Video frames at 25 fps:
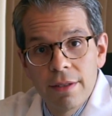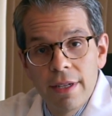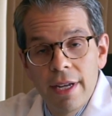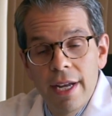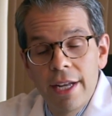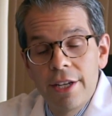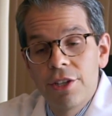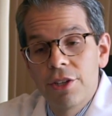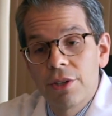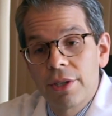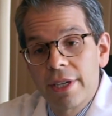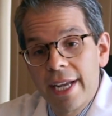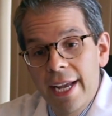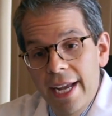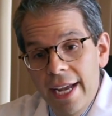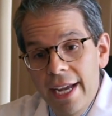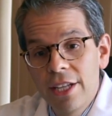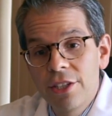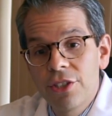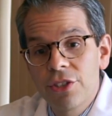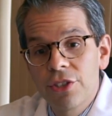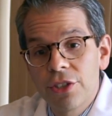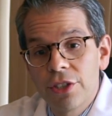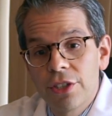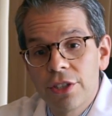and your
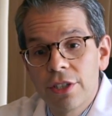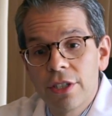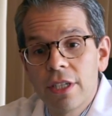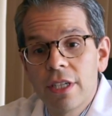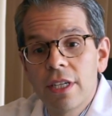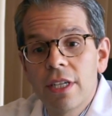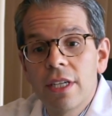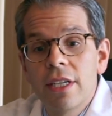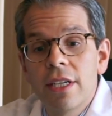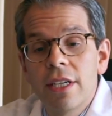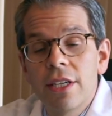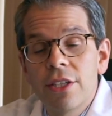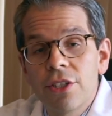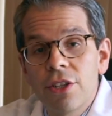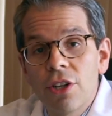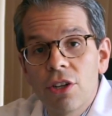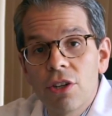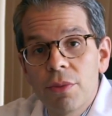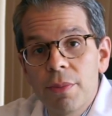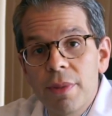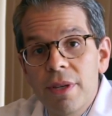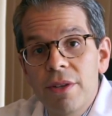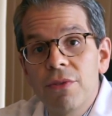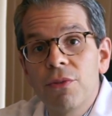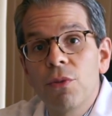cancer is going
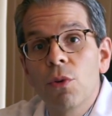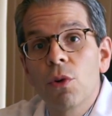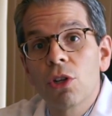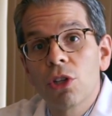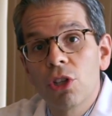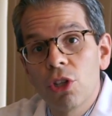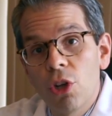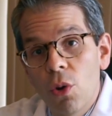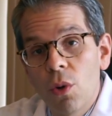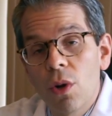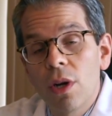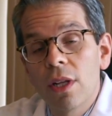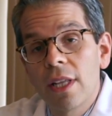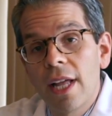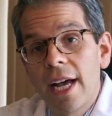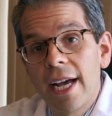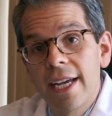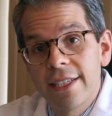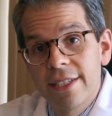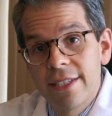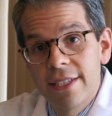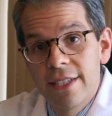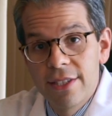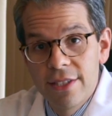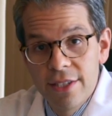to be for
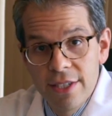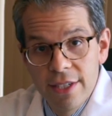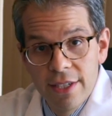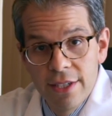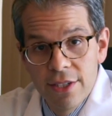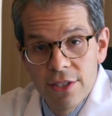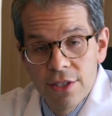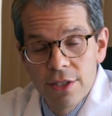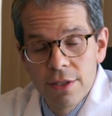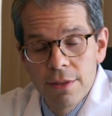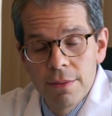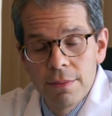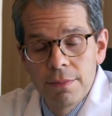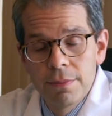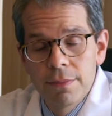localized disease.